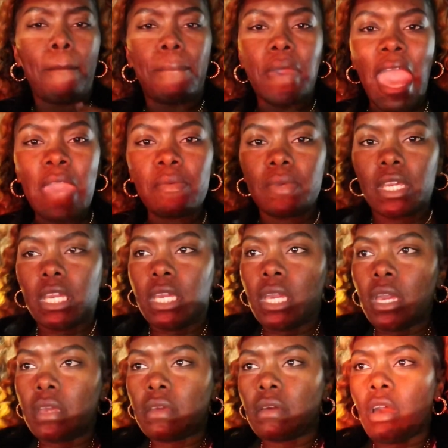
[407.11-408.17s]
baby,
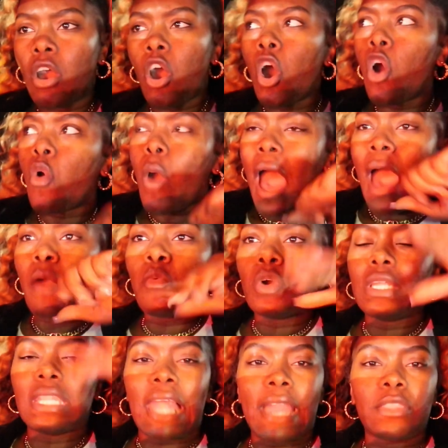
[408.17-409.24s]
oh, I
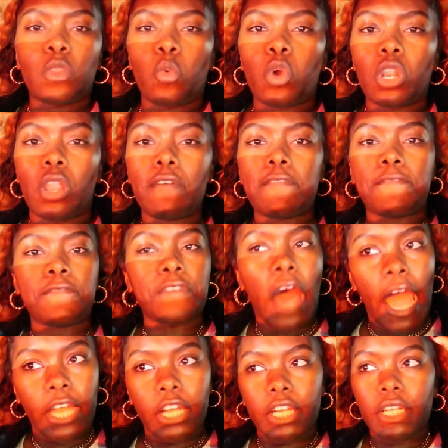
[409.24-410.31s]
would light the world on
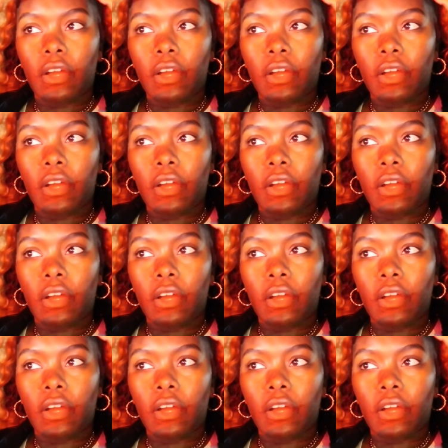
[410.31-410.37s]
fire.